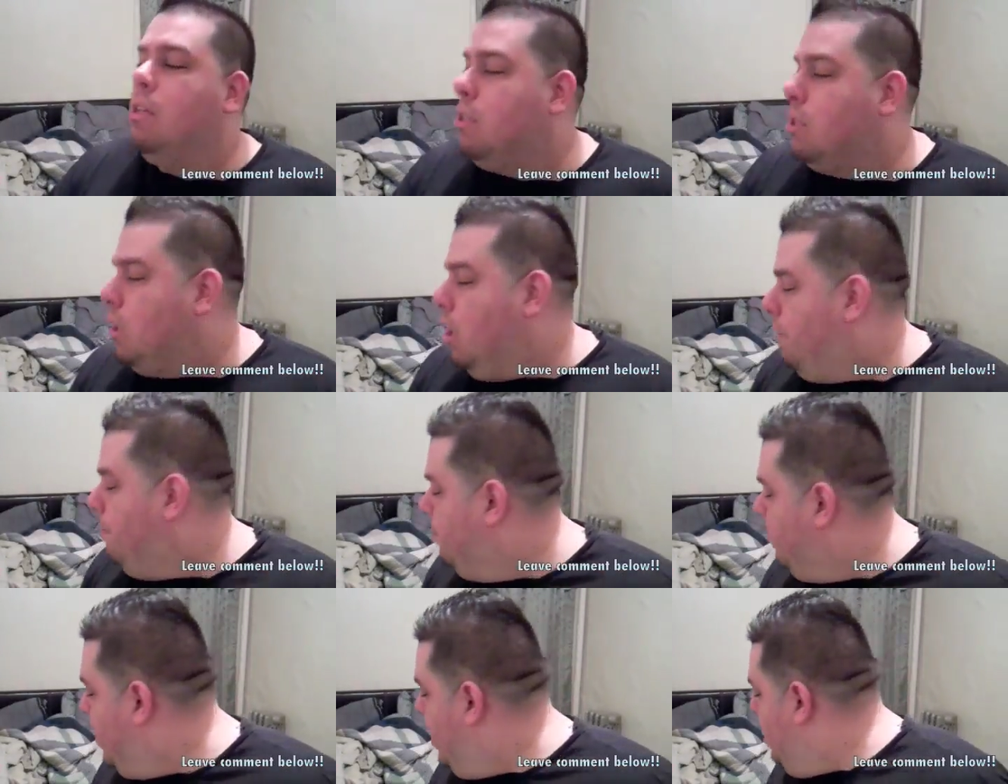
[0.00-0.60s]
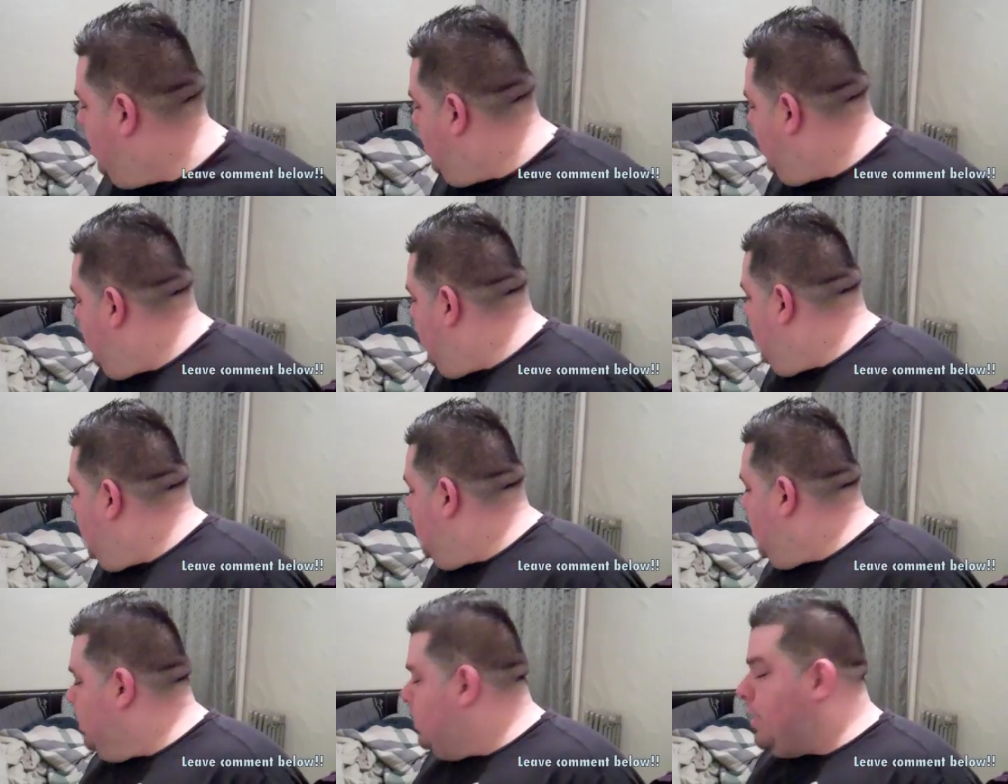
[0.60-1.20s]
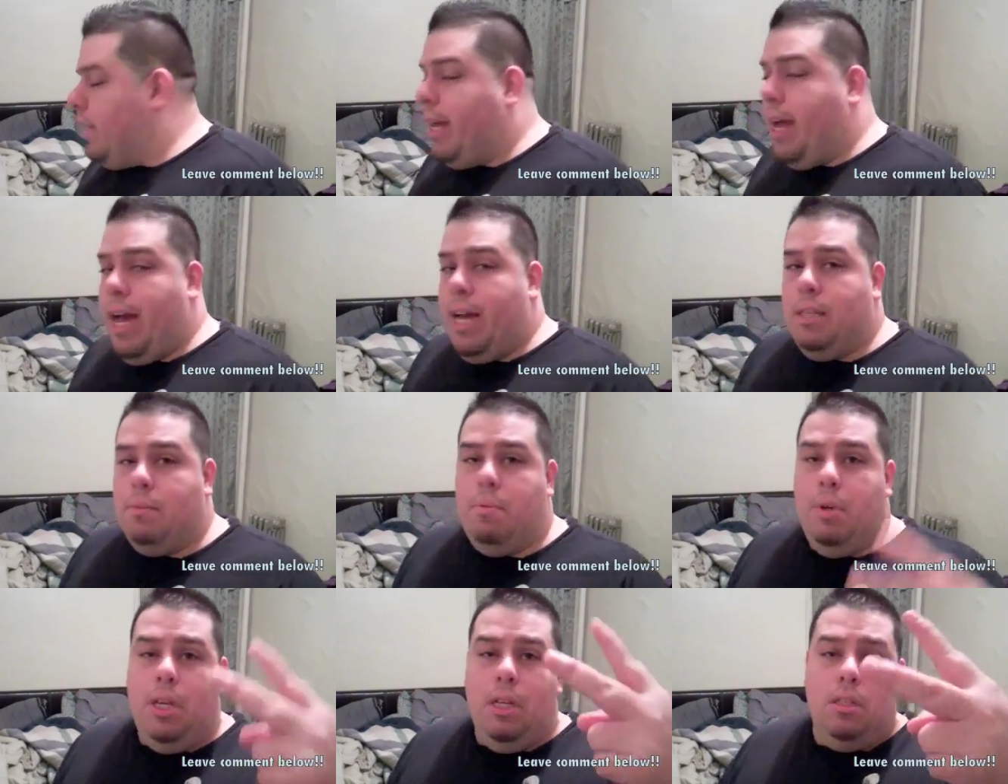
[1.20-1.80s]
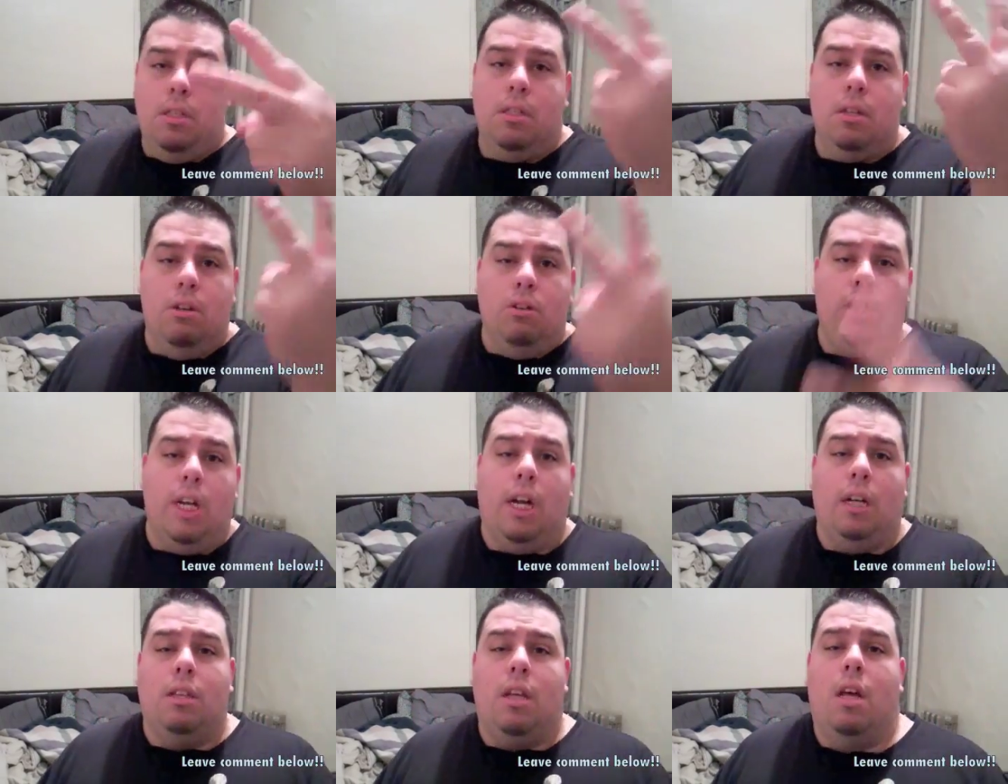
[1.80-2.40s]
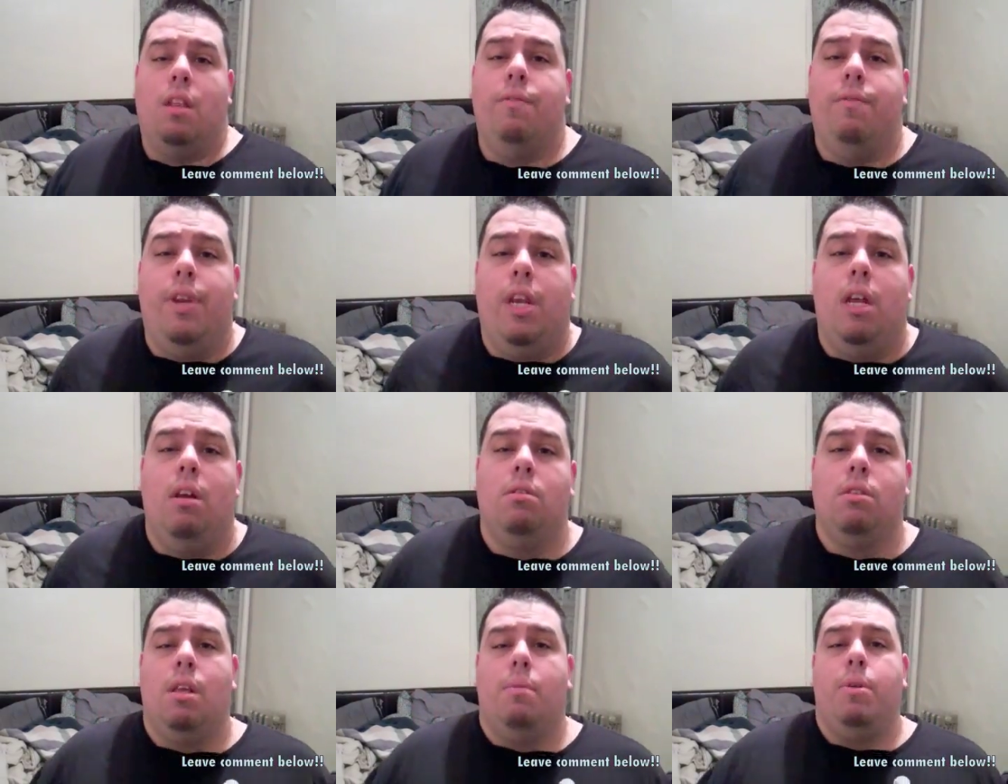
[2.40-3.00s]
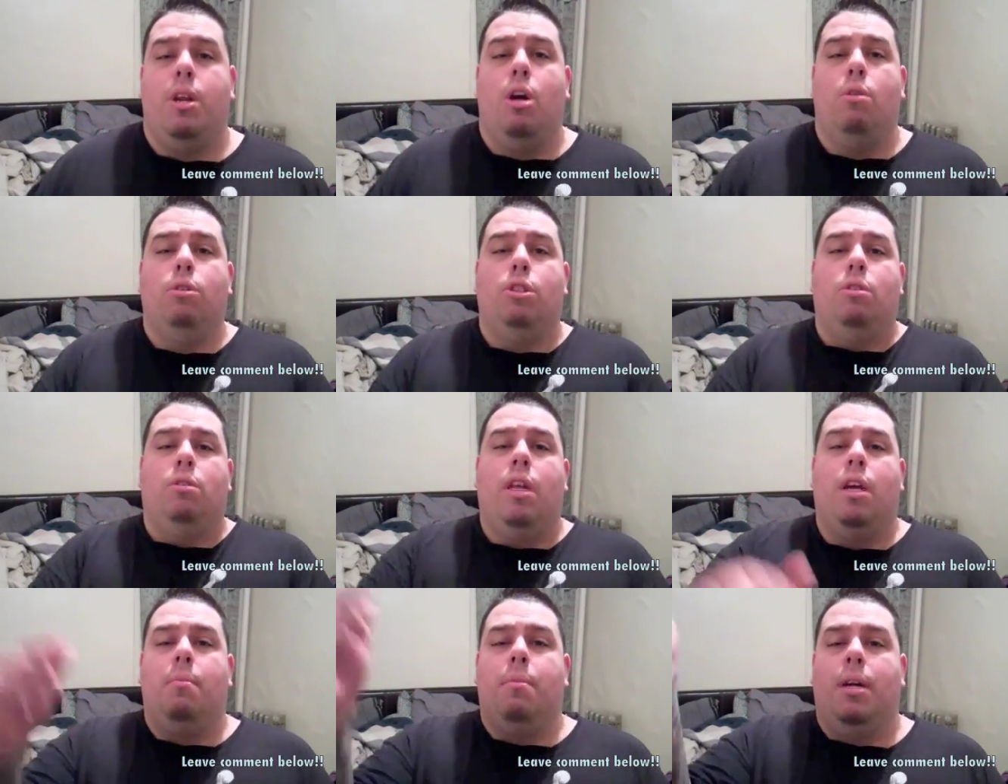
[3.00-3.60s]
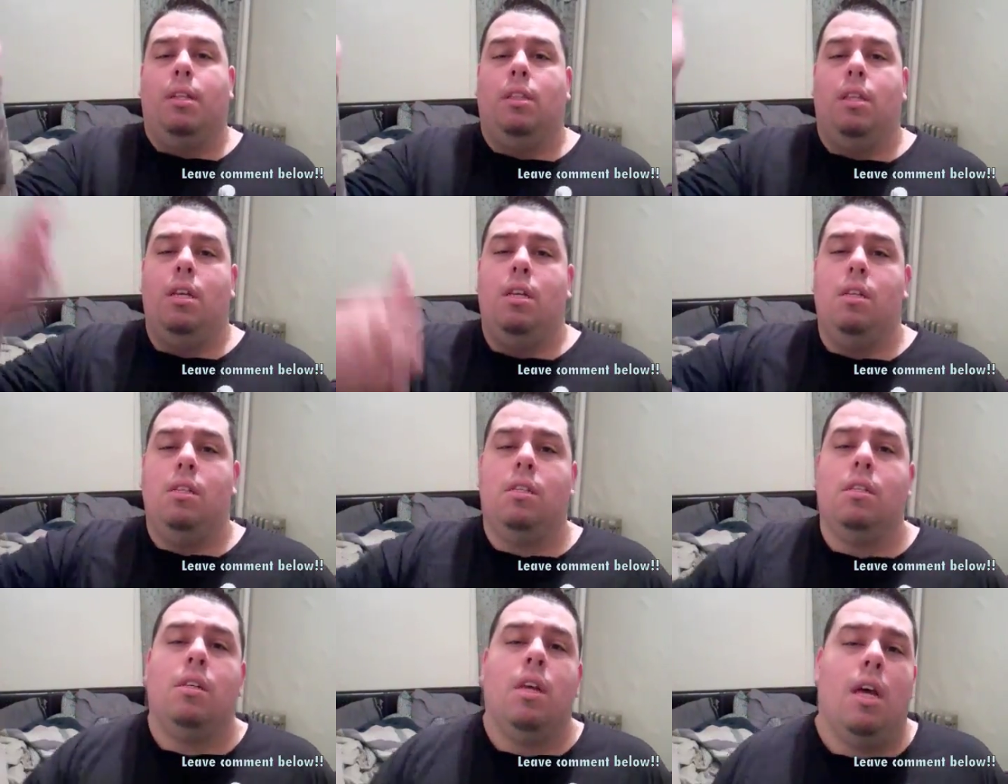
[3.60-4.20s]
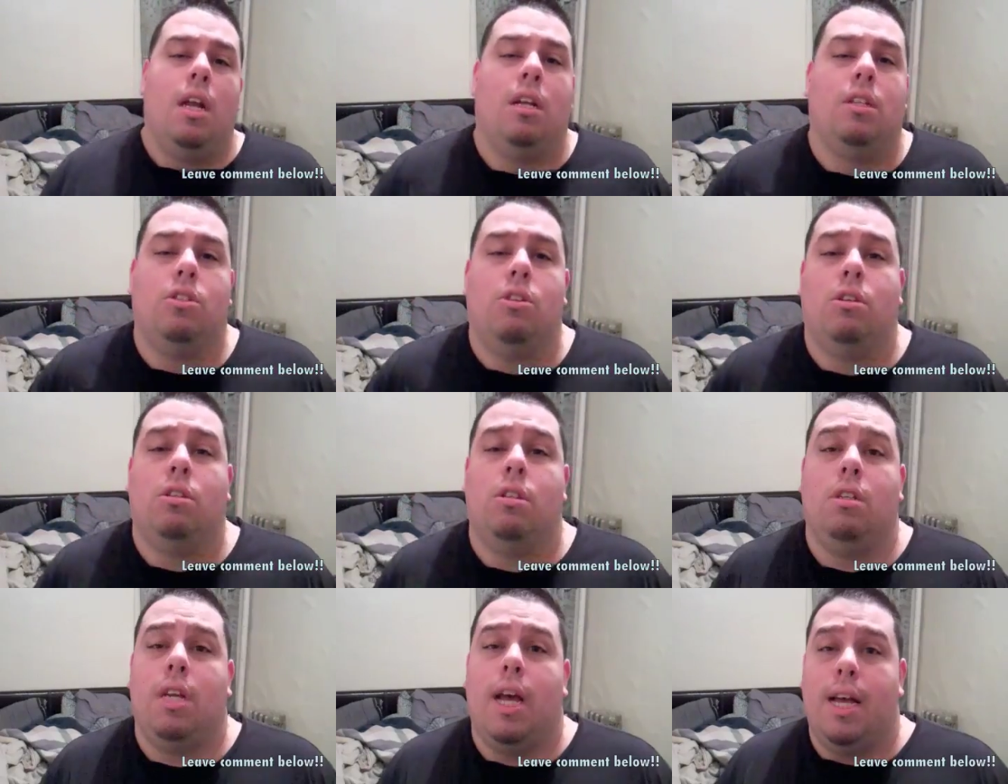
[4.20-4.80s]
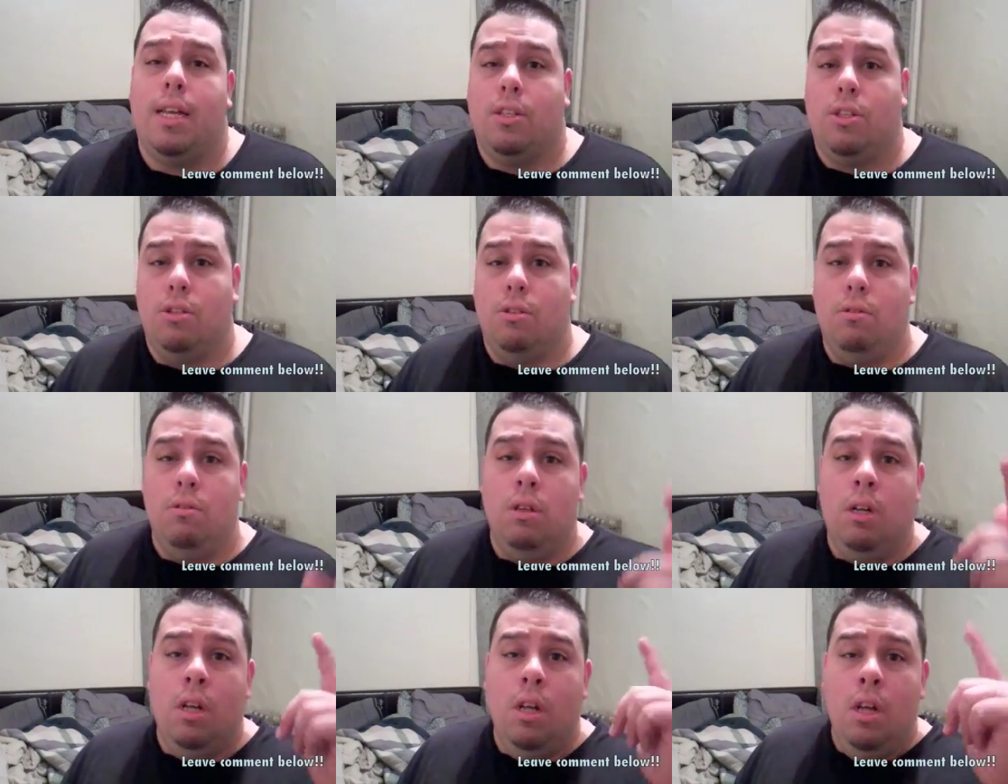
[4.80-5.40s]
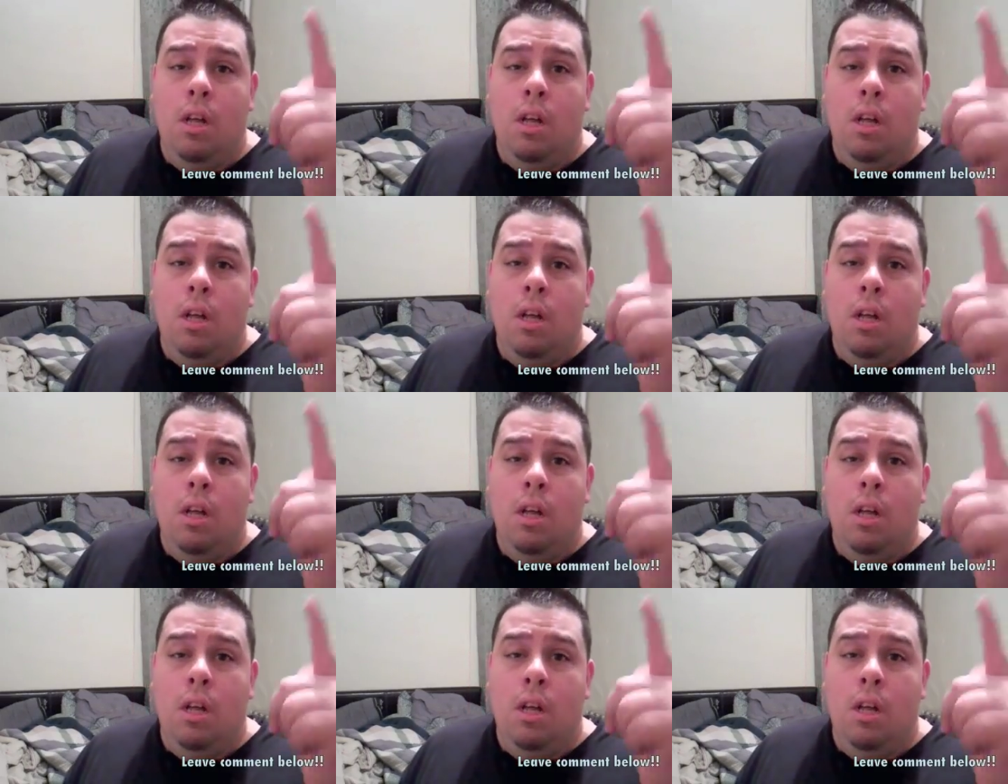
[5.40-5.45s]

So, that's it guys, peace. Go check out the other videos. Let me know what you think about these and I'll talk to you guys soon.